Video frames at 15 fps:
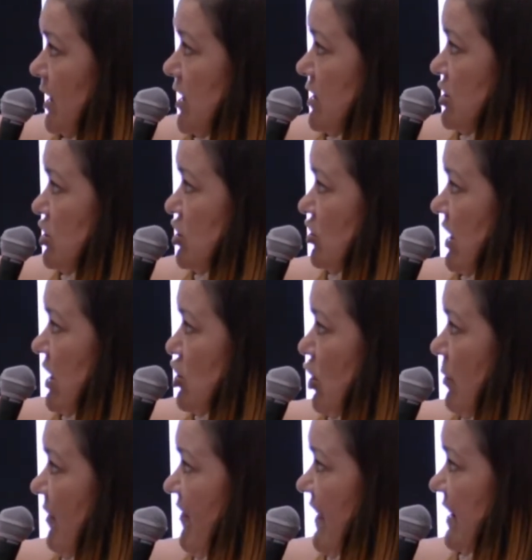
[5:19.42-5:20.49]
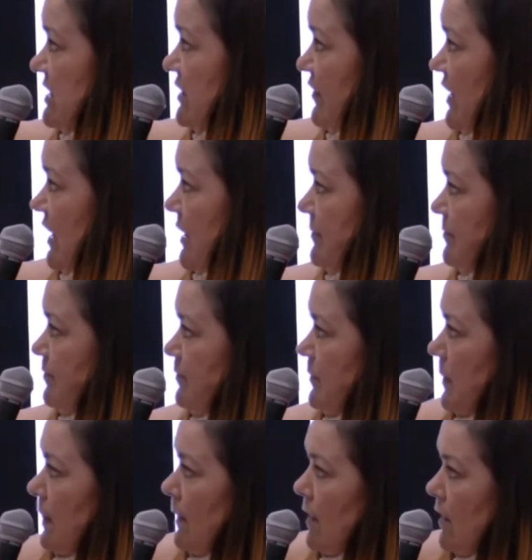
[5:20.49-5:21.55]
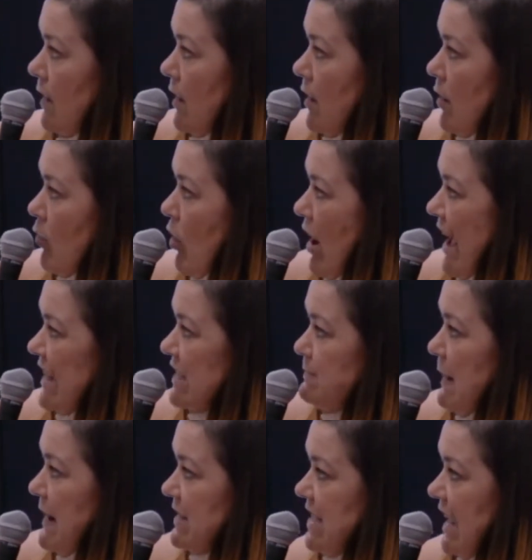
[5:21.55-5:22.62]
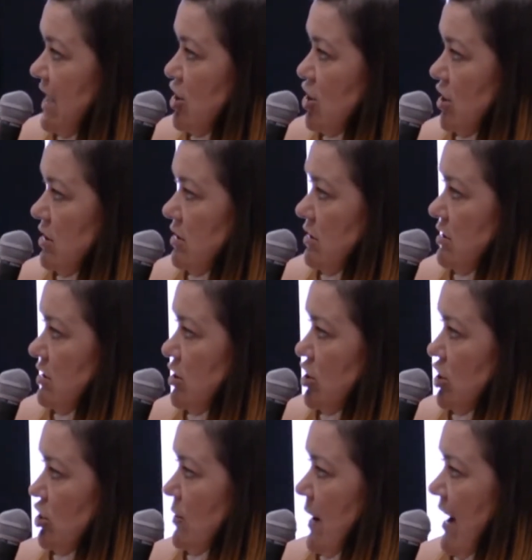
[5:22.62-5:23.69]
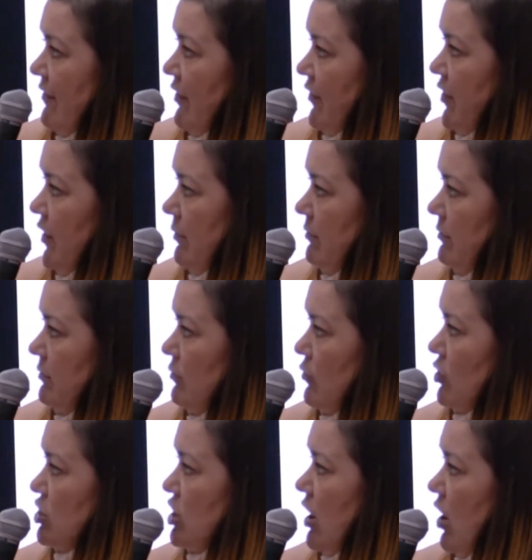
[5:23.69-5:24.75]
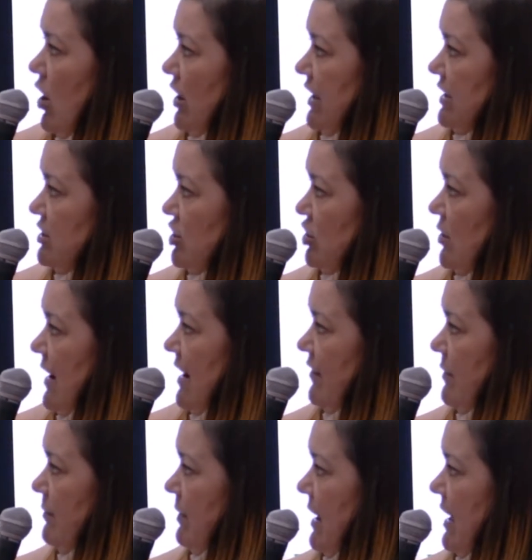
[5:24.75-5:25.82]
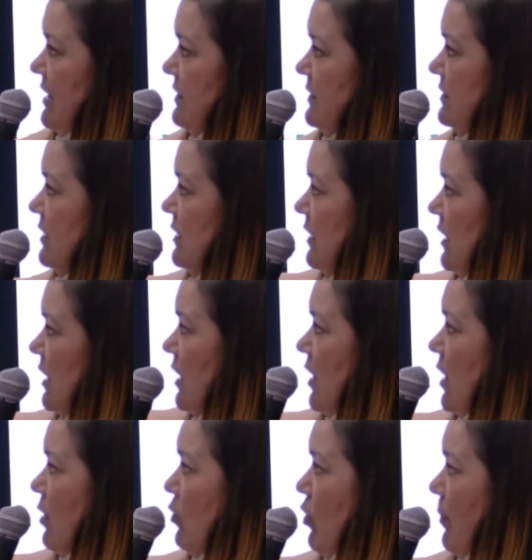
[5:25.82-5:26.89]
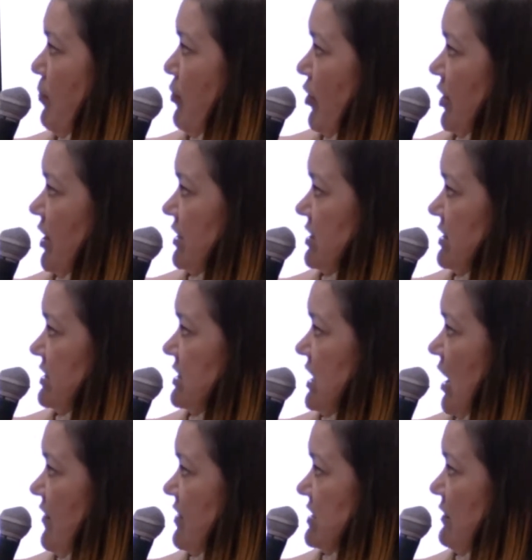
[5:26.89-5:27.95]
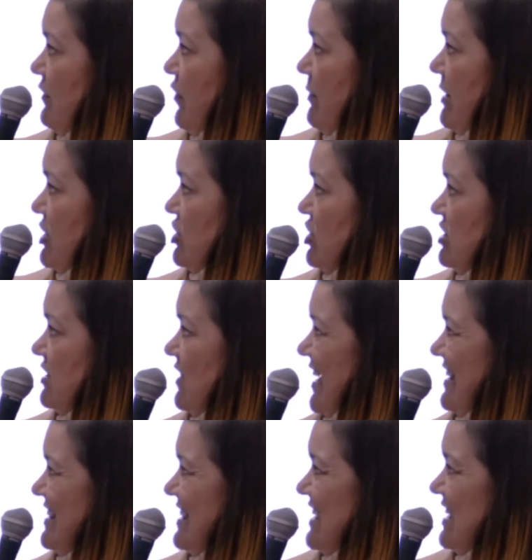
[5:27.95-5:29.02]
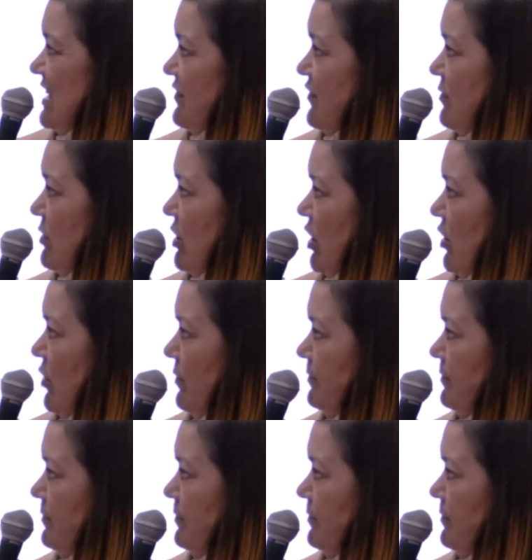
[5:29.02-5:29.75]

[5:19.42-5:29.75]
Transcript: to do their job effectively? What expectations do you have of them? What targets do you have in place? What products and service information do they need from you?